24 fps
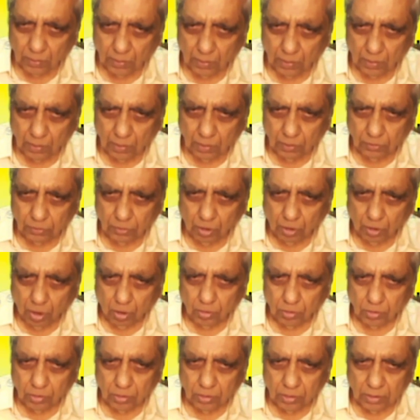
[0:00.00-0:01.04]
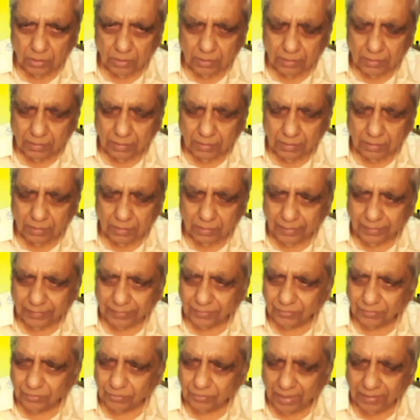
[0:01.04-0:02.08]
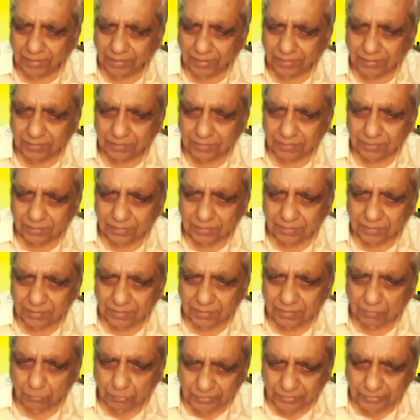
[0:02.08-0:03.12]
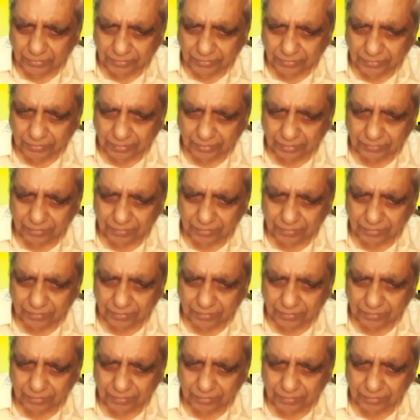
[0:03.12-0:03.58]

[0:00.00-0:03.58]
Now let us start physics.